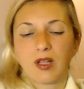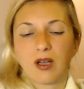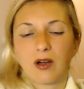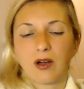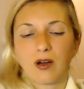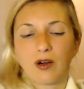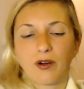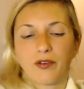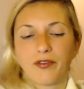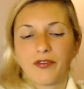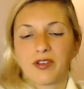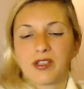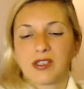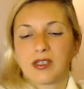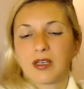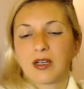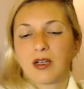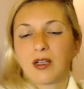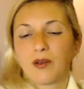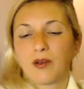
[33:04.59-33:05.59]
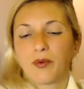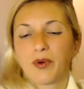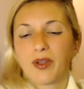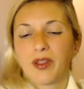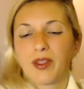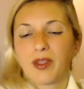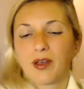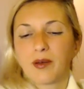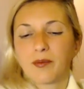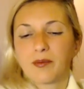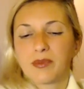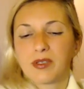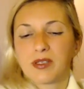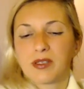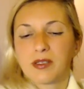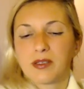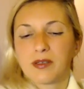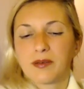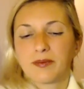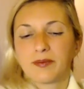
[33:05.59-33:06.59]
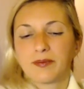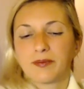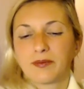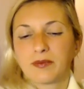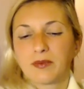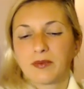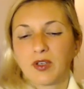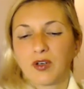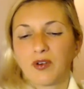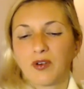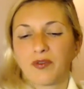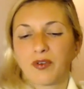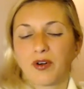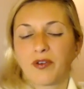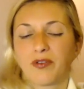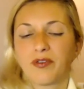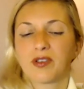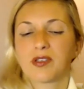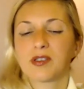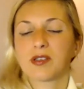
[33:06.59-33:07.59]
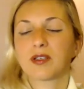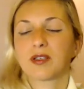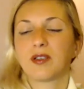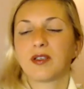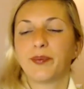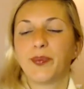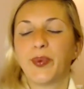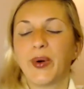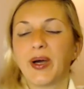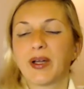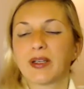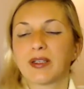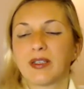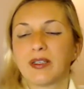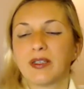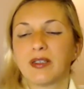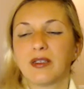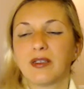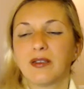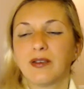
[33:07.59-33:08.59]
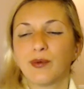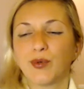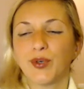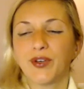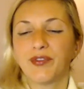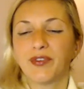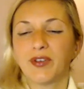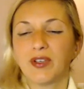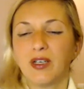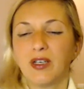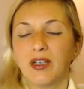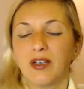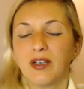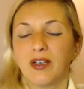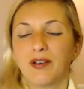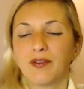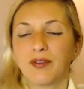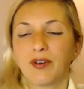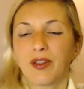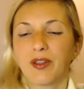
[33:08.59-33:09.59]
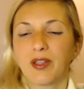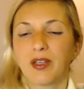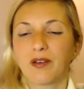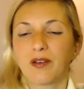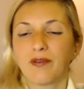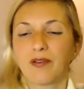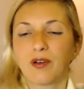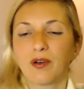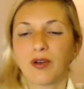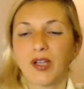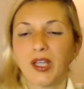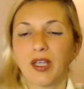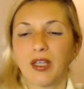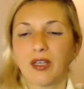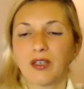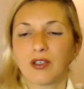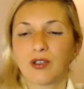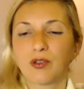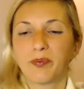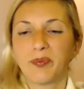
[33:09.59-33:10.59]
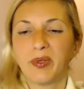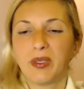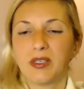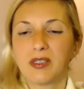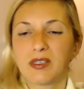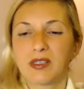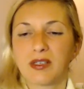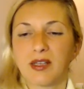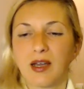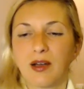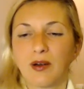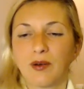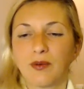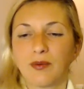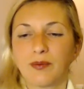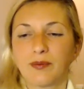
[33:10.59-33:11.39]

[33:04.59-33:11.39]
Our physical rhythms of our physical body. We feel everything flowing into peace now.